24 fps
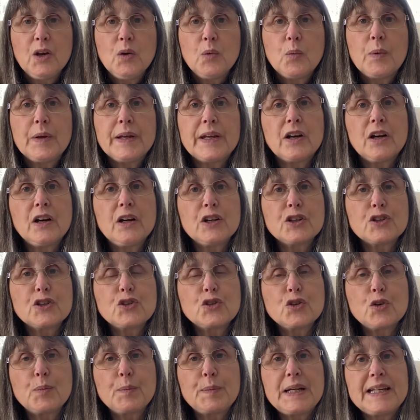we ask
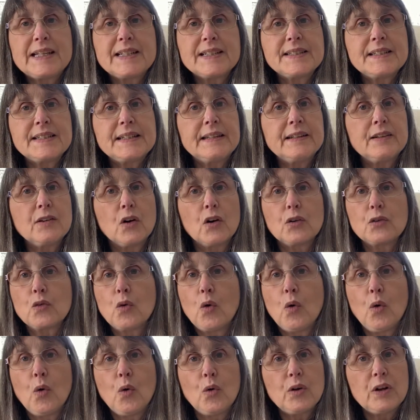your blessing on
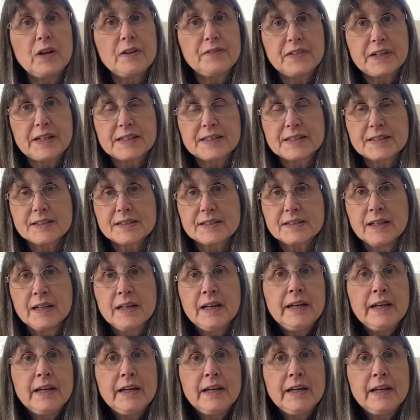all of us